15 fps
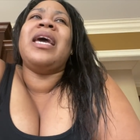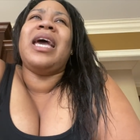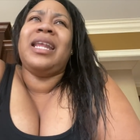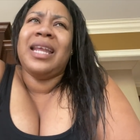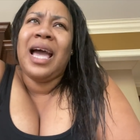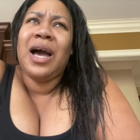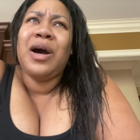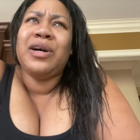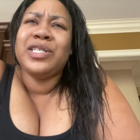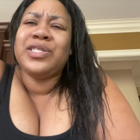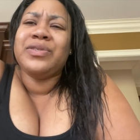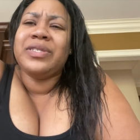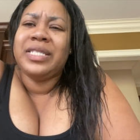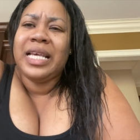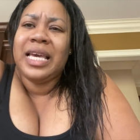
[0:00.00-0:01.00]
And I
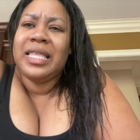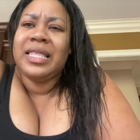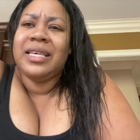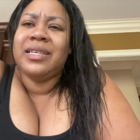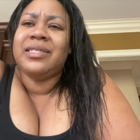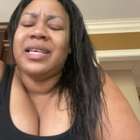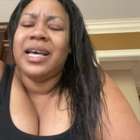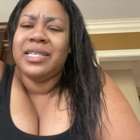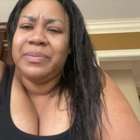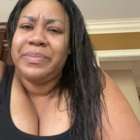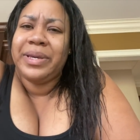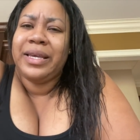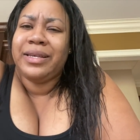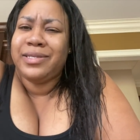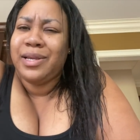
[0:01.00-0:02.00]
also say this as
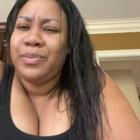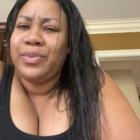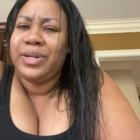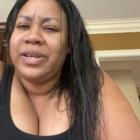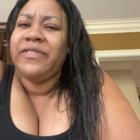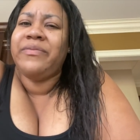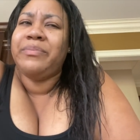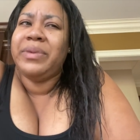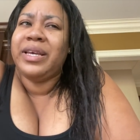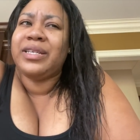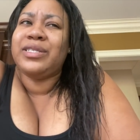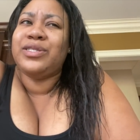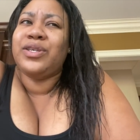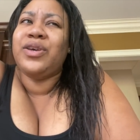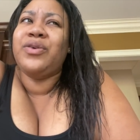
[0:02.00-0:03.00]
being someone of
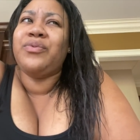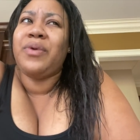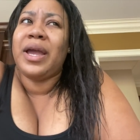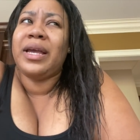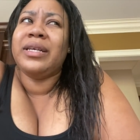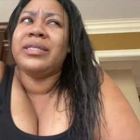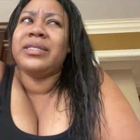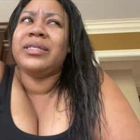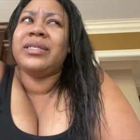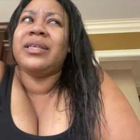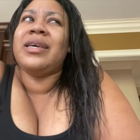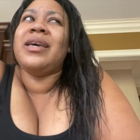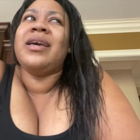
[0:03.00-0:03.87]
mixed race,